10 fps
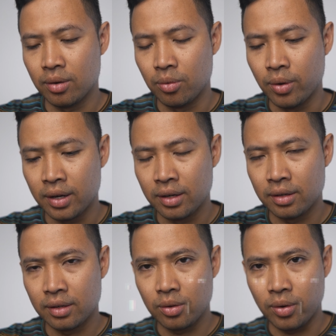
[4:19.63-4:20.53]
1
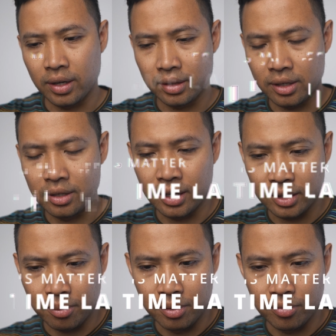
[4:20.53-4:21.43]
quarter
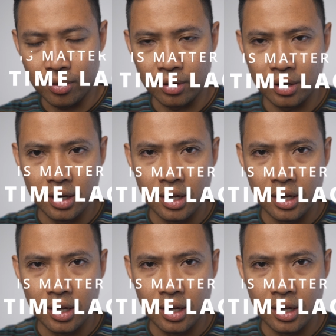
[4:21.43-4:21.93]
data before,